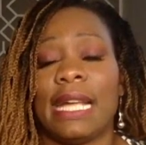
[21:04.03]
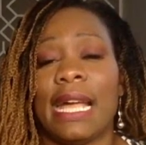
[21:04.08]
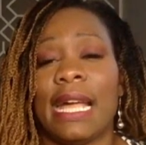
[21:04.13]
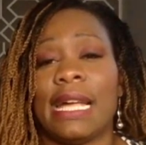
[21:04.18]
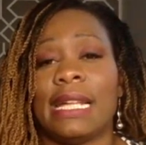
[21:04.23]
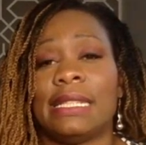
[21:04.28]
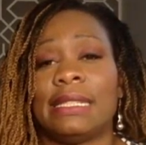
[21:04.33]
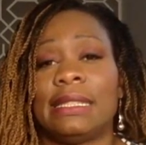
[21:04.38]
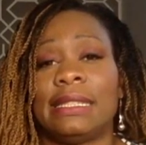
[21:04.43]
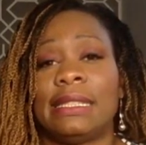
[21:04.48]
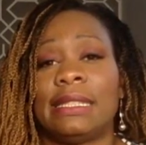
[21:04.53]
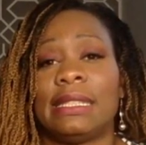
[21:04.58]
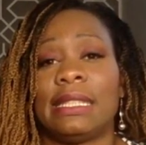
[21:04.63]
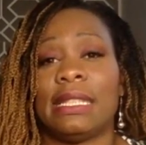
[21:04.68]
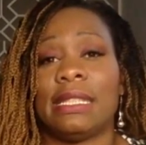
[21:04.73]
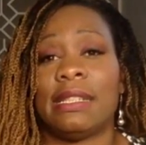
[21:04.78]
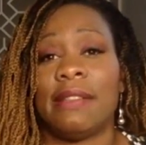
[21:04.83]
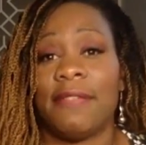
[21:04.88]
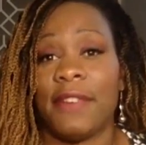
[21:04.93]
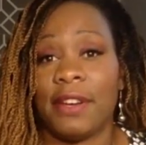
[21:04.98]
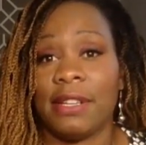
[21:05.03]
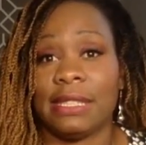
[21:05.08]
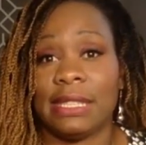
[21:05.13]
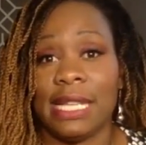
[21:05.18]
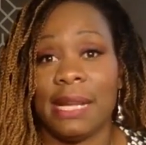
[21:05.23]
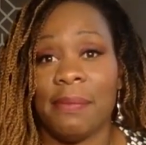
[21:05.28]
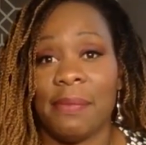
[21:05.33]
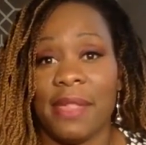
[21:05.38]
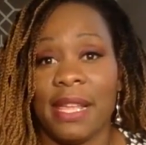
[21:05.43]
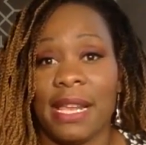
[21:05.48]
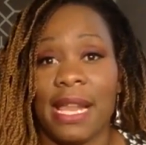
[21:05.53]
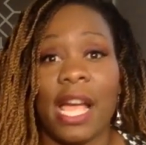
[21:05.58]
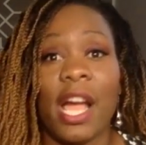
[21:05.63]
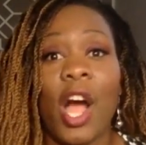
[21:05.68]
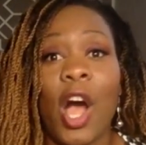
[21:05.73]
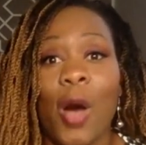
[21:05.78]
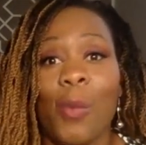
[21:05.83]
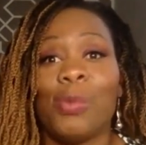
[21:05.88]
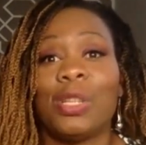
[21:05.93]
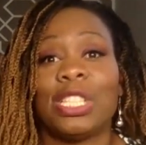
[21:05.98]
says the very same thing,
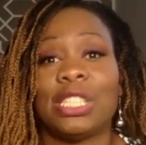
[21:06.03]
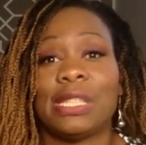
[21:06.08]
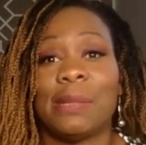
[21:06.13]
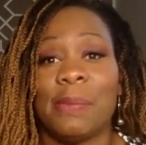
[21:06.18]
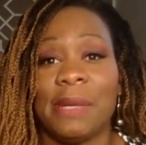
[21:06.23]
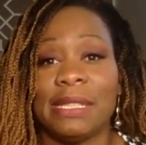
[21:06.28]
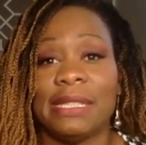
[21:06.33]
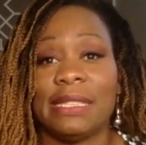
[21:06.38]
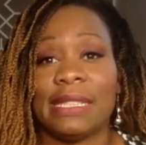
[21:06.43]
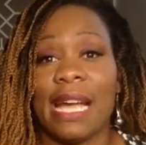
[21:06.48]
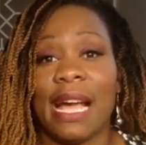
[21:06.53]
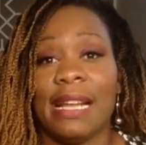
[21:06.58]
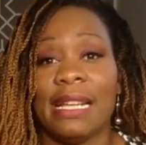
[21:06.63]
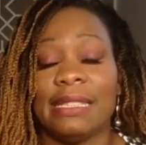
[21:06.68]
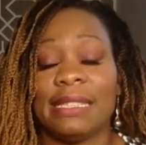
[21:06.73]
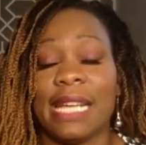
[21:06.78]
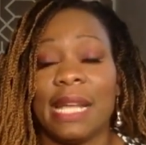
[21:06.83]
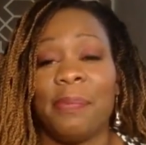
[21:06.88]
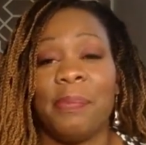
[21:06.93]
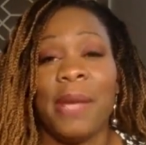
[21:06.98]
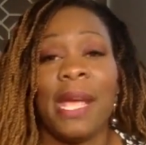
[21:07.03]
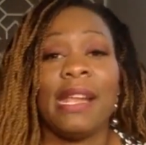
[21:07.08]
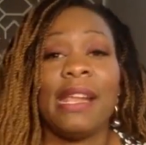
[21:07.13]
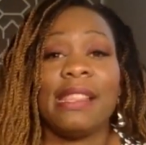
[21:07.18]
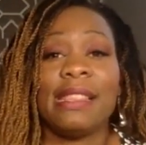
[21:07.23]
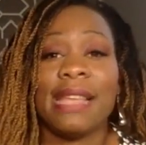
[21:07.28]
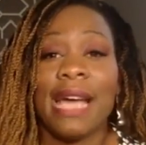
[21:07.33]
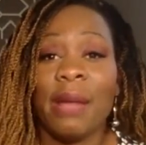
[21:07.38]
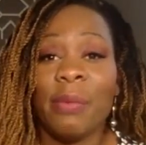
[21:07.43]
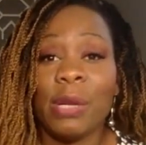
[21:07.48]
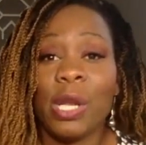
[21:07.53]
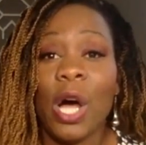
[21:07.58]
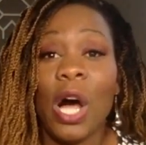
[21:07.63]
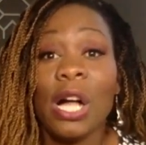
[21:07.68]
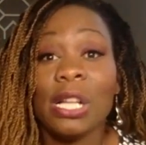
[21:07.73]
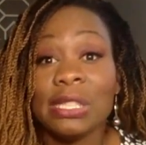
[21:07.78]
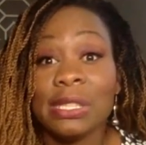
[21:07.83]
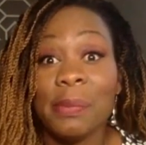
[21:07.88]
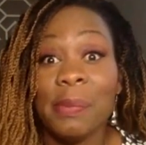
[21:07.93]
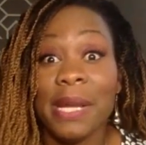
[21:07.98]
like how much the business analysts get paid. And that will
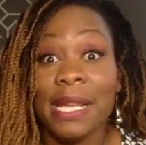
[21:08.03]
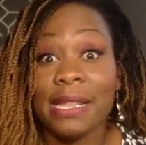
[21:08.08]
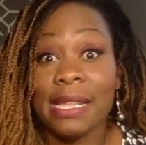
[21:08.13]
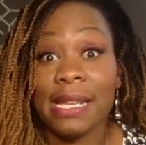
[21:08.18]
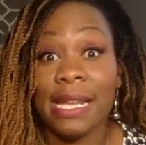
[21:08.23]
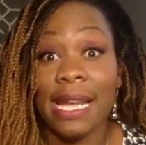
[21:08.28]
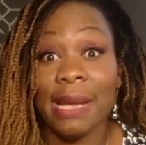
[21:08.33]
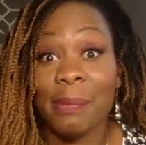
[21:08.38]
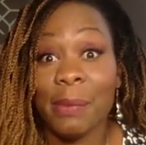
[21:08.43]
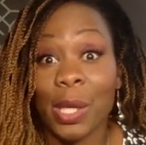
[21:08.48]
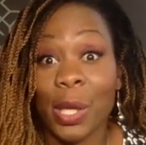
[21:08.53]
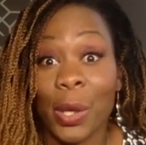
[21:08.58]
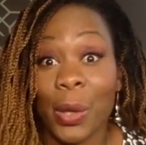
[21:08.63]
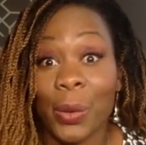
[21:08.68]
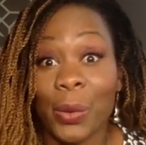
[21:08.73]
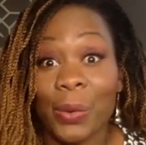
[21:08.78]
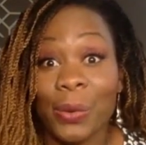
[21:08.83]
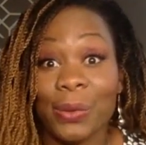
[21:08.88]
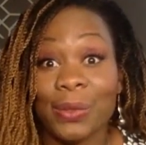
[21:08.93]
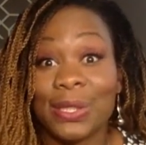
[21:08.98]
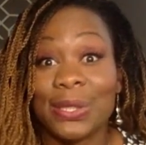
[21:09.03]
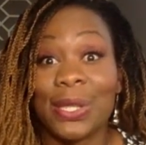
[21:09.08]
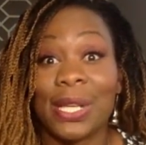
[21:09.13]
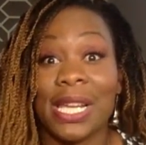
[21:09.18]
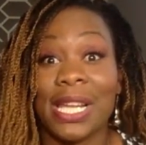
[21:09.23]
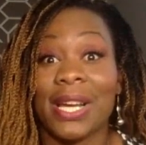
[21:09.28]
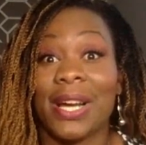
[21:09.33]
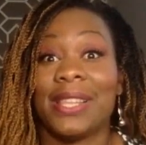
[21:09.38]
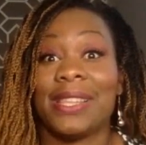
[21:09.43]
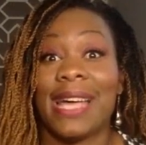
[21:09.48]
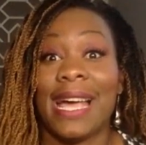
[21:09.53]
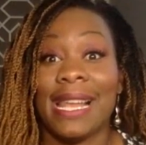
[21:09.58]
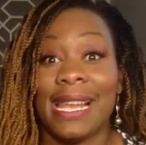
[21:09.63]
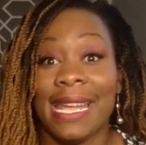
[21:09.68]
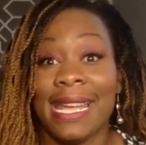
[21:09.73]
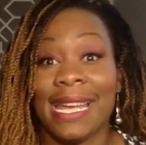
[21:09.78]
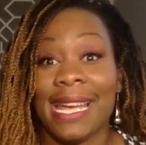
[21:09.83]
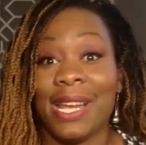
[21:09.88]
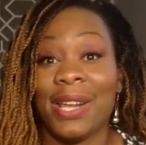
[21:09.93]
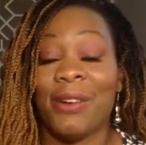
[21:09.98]
also be in the link below. So click on that
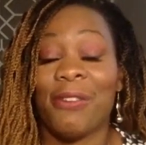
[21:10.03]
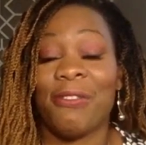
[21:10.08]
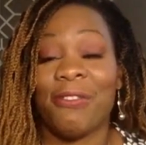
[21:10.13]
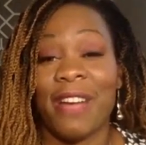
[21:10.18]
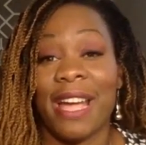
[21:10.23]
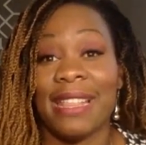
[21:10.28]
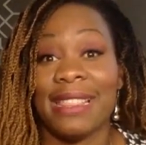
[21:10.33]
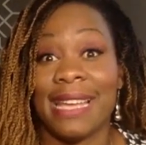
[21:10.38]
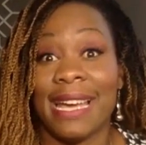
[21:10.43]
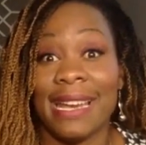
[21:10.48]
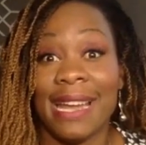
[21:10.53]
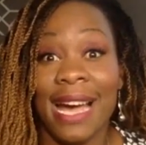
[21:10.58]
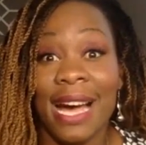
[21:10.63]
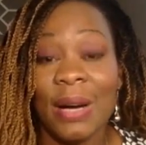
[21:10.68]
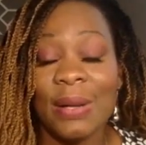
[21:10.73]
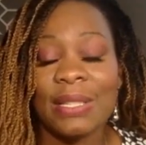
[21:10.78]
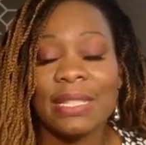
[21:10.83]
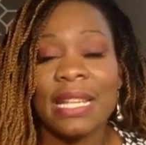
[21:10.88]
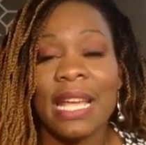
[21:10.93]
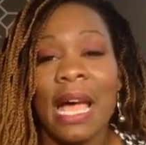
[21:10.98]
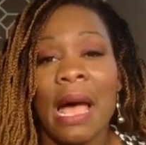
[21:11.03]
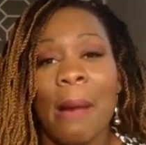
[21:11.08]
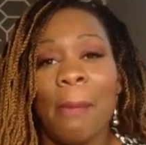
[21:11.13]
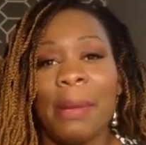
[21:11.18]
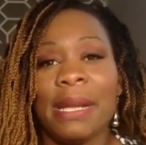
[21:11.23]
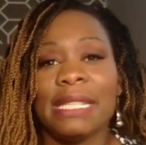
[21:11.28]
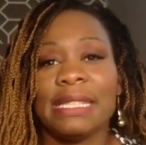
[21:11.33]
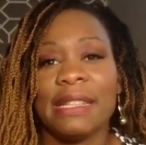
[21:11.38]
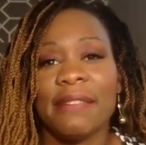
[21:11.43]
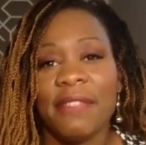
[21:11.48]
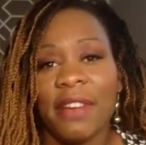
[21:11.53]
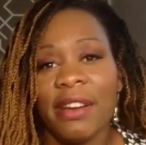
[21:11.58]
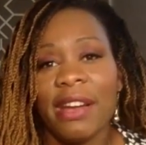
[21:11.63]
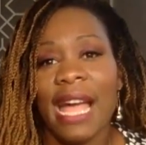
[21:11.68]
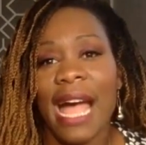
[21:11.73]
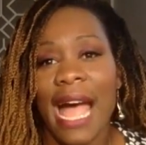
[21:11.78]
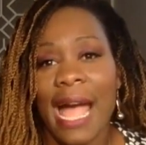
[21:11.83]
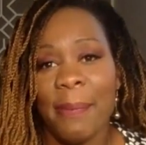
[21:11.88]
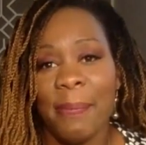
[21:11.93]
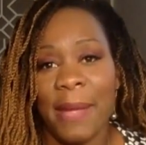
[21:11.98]
link and go find that out. But it's a
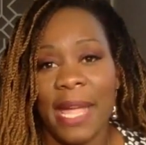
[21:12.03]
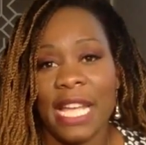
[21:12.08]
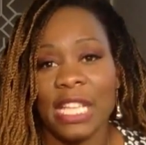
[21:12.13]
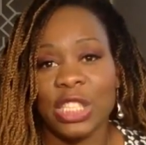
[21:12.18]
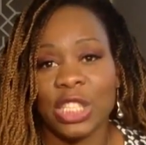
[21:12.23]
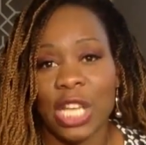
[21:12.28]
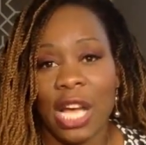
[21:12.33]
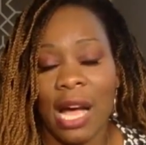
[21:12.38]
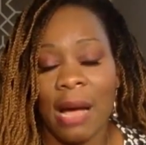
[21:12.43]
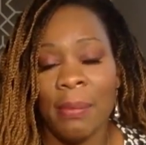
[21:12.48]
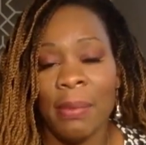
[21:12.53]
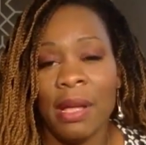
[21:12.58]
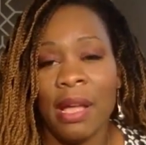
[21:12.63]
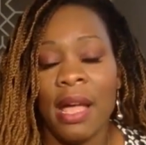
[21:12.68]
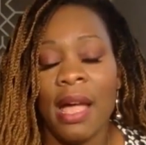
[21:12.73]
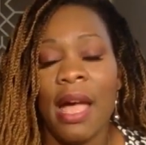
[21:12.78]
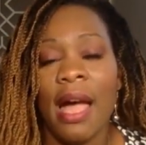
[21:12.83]
very high paying job.